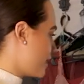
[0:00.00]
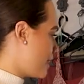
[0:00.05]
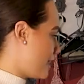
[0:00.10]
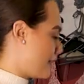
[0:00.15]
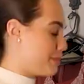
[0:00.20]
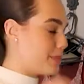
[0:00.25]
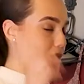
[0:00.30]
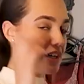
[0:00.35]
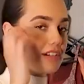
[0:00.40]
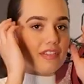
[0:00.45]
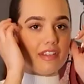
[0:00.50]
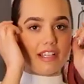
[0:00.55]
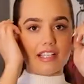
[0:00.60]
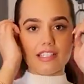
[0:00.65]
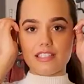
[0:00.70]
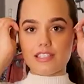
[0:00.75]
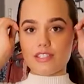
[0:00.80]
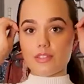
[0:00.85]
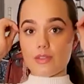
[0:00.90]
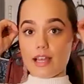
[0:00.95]
All right,
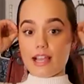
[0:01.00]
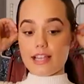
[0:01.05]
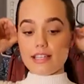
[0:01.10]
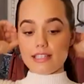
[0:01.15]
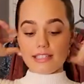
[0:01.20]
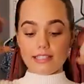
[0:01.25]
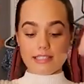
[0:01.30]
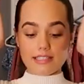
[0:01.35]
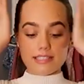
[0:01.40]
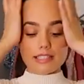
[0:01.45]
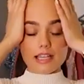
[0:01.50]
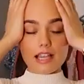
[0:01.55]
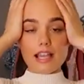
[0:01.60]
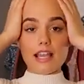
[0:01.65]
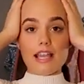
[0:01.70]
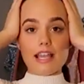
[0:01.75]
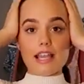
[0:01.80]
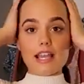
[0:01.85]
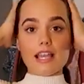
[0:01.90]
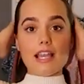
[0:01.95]
perfect. So that is
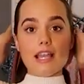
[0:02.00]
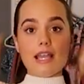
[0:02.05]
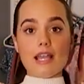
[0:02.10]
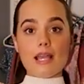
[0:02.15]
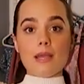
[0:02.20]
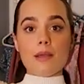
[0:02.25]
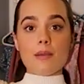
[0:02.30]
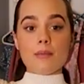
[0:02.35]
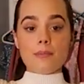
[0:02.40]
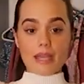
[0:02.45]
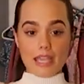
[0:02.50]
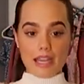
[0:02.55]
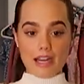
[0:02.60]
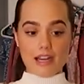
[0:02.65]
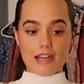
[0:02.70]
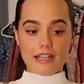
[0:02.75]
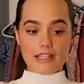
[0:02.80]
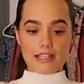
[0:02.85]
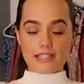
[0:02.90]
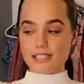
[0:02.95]

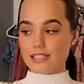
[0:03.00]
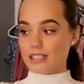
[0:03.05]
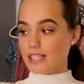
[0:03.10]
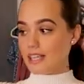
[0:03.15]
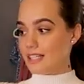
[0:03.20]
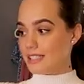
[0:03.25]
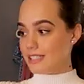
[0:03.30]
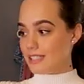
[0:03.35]
Paris